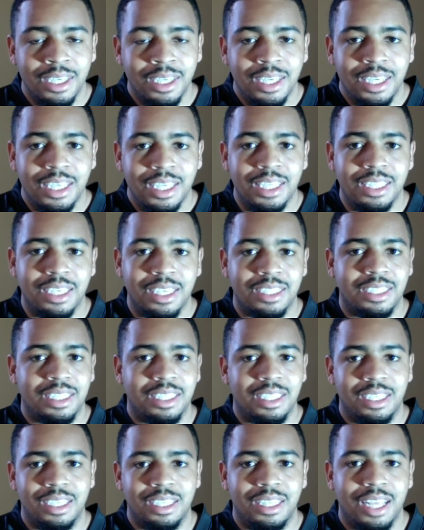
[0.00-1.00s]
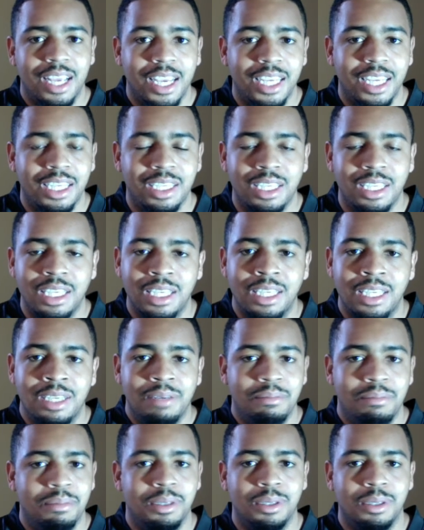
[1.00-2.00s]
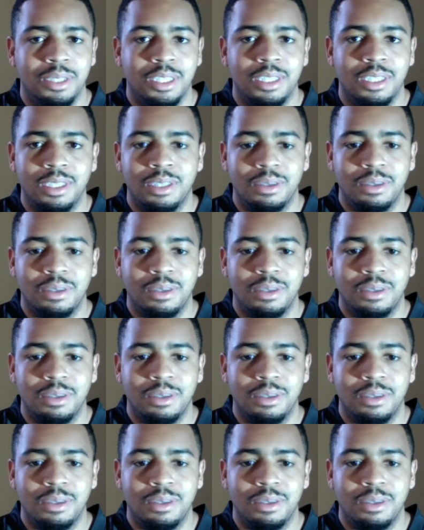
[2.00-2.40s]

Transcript: he doesn't get the $80 million